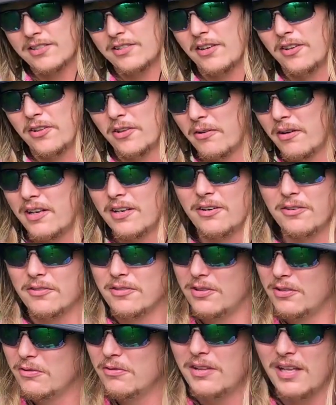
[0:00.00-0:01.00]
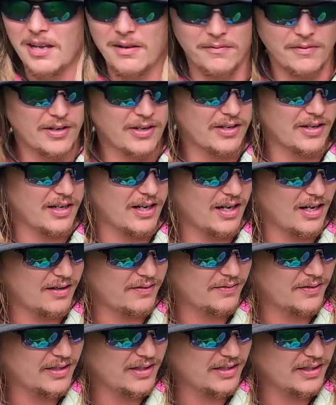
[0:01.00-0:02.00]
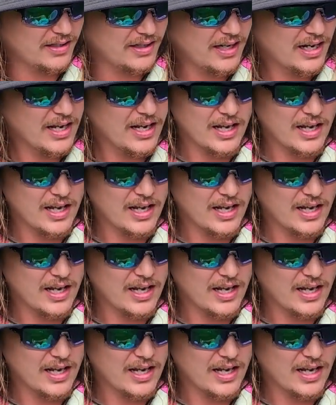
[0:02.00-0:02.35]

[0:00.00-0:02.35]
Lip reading: although I don't do that very often.